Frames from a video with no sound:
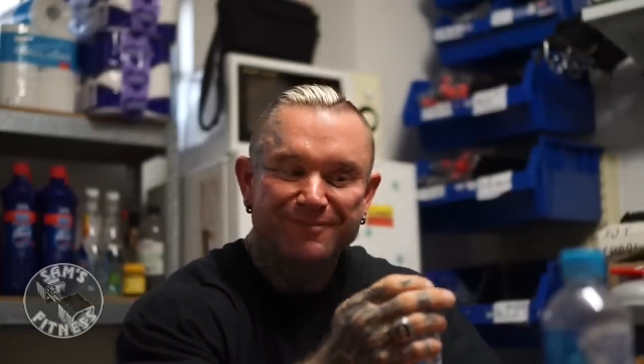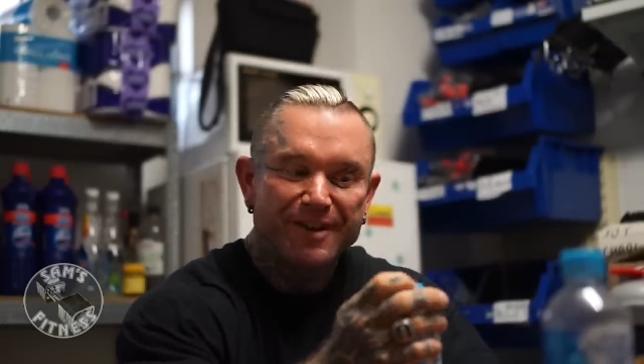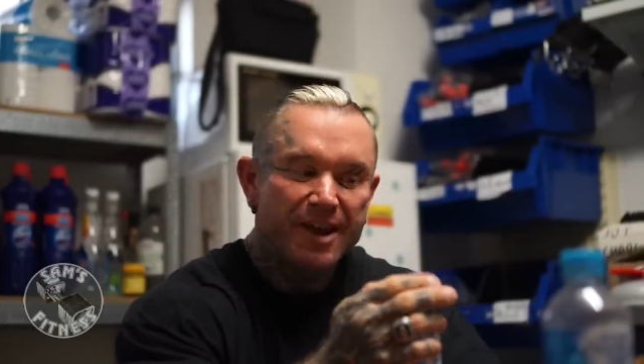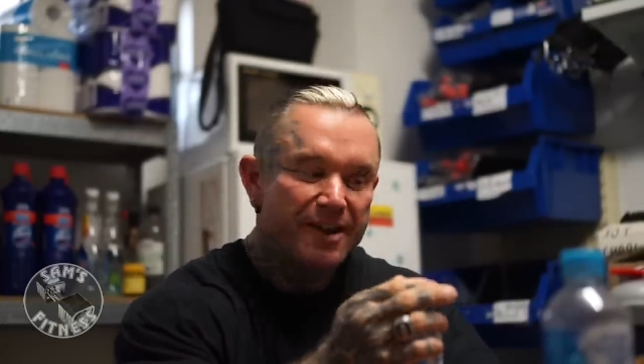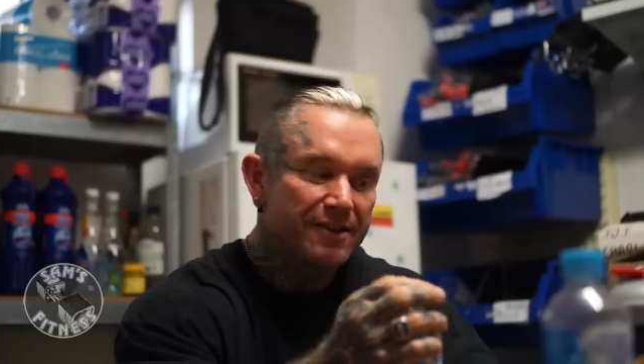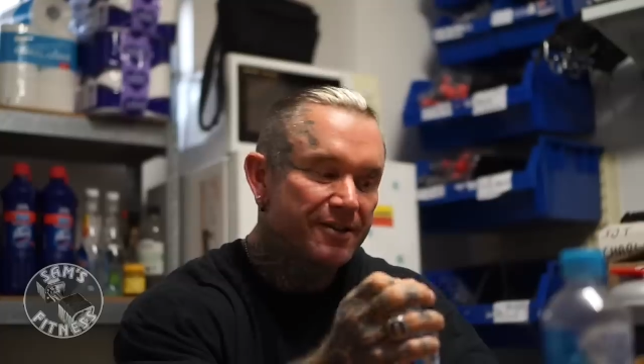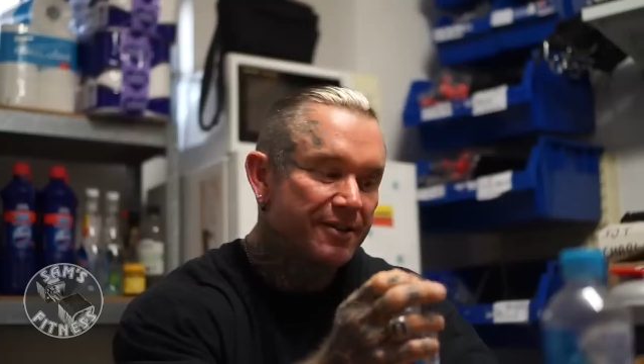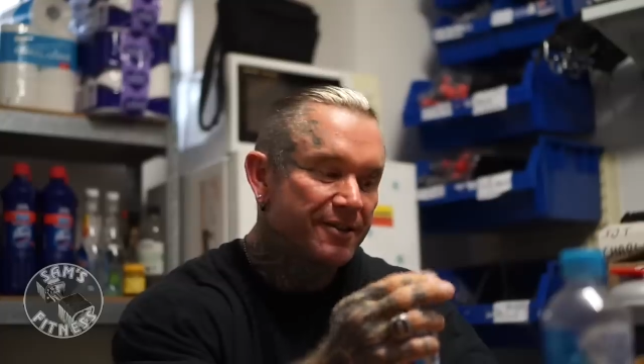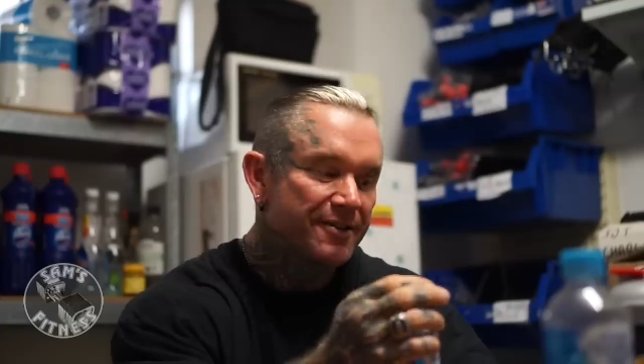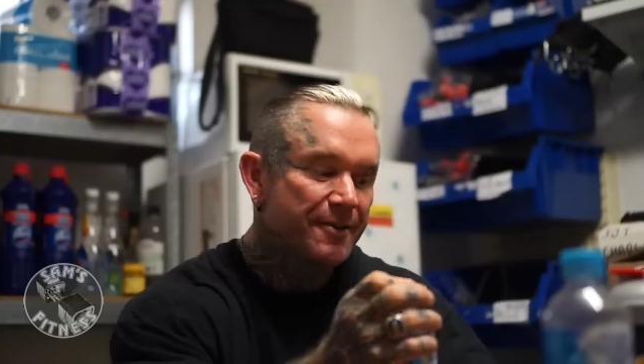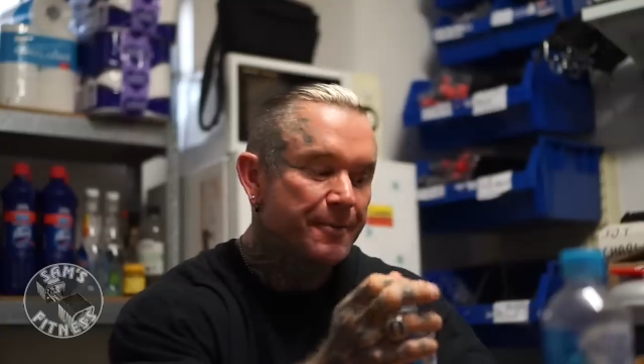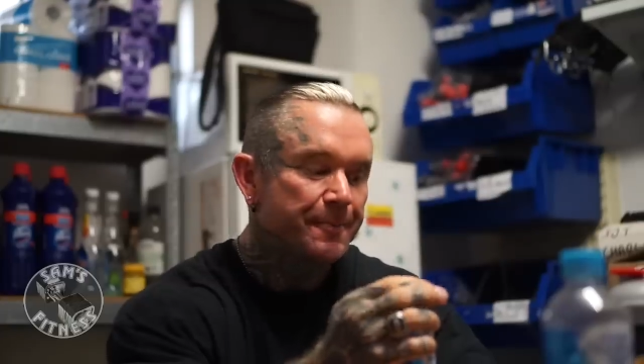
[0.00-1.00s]

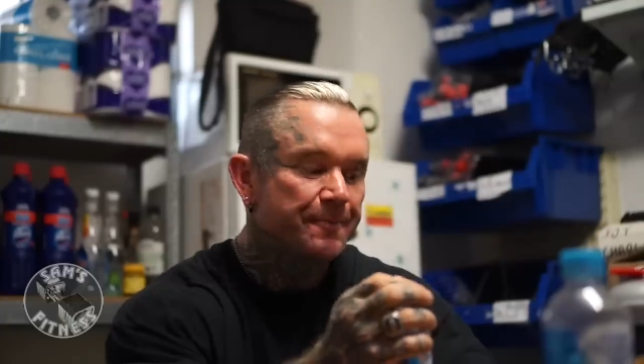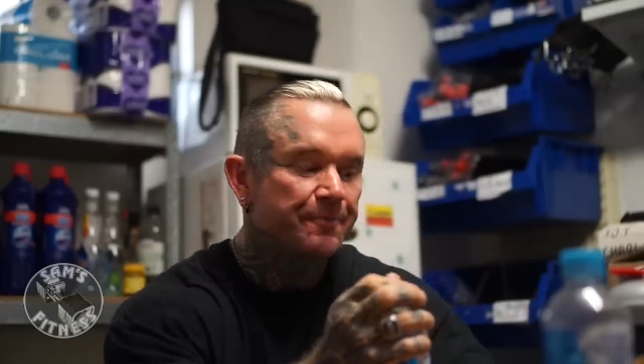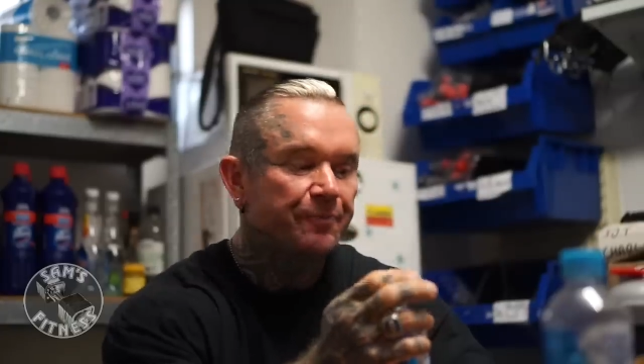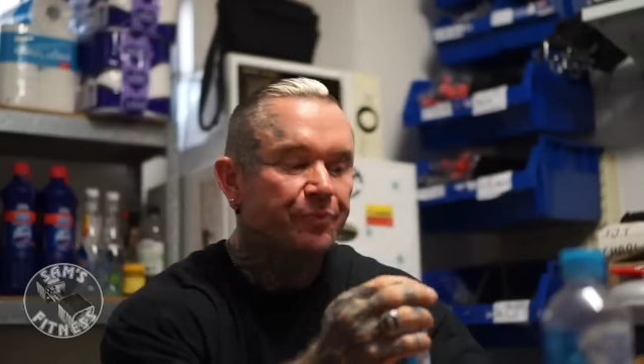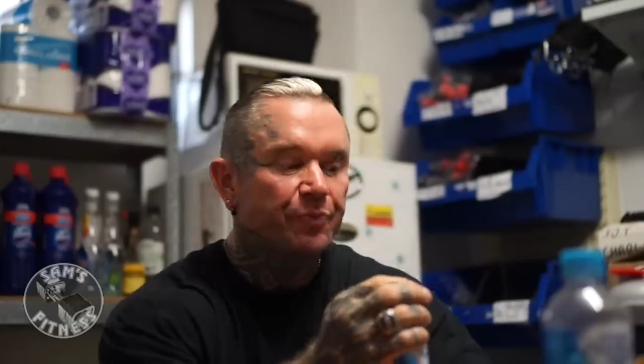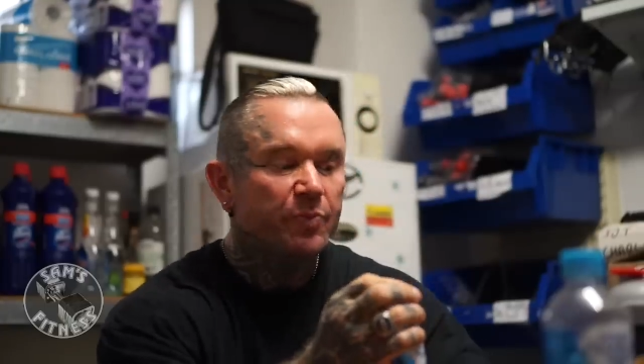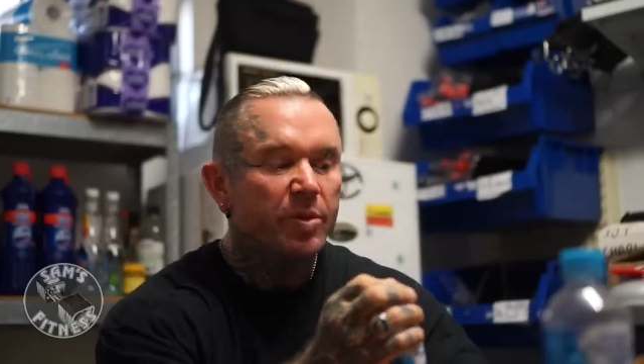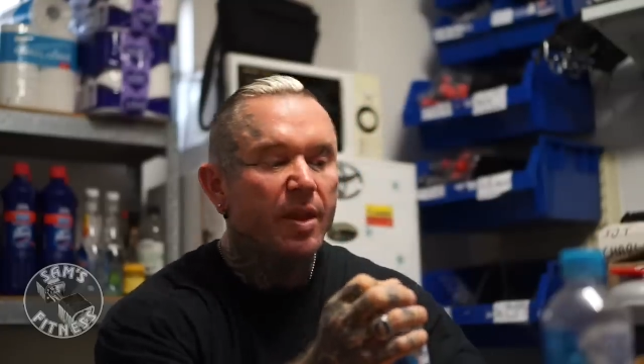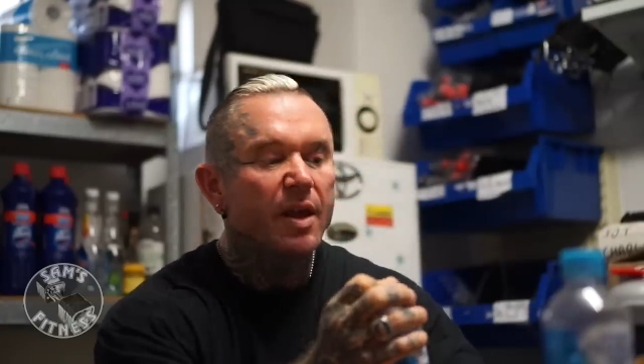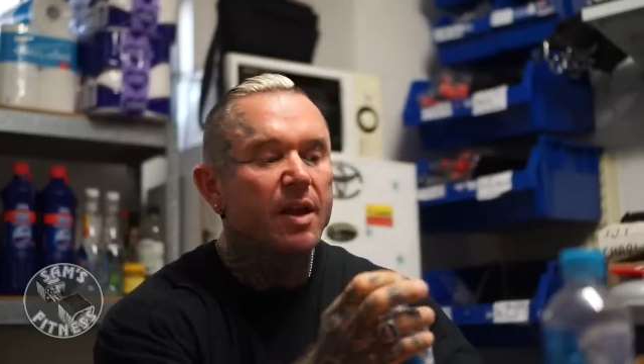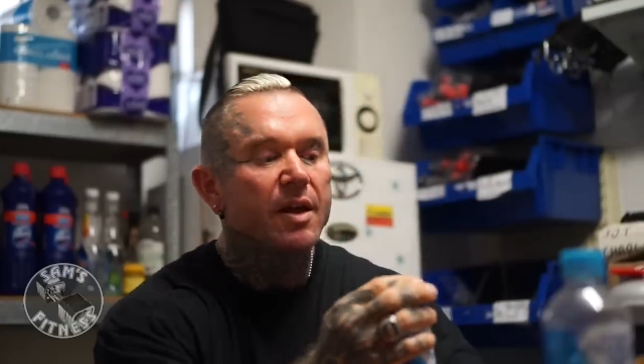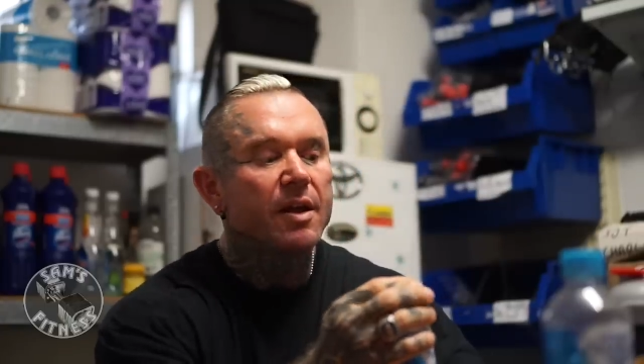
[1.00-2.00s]
Yes. It
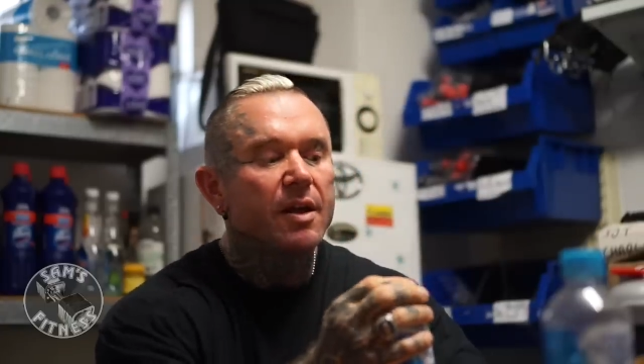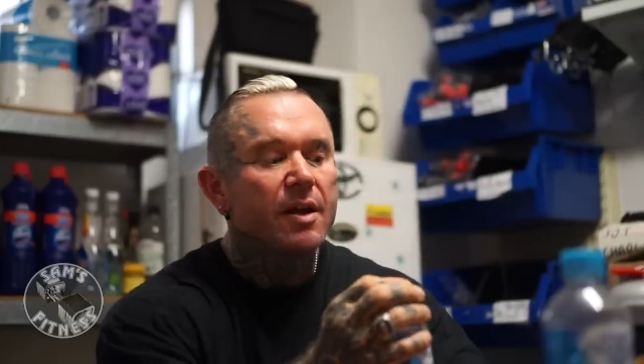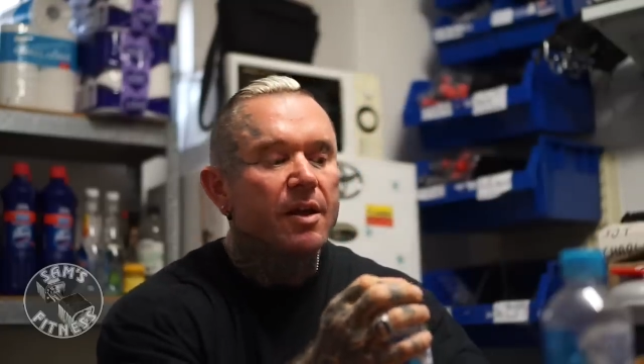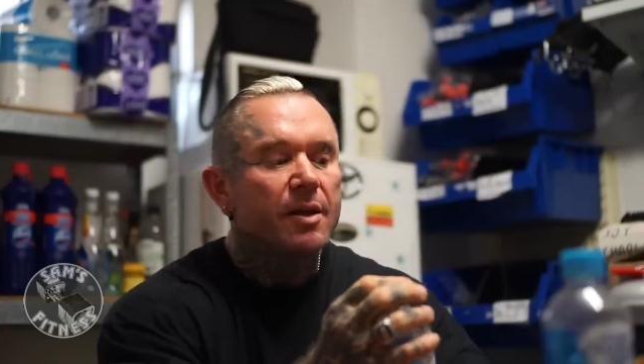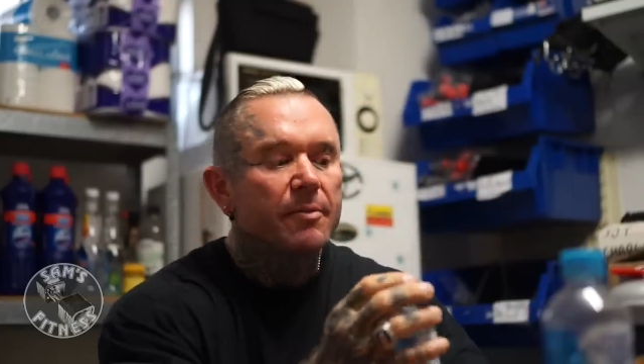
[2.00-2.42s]
looks like you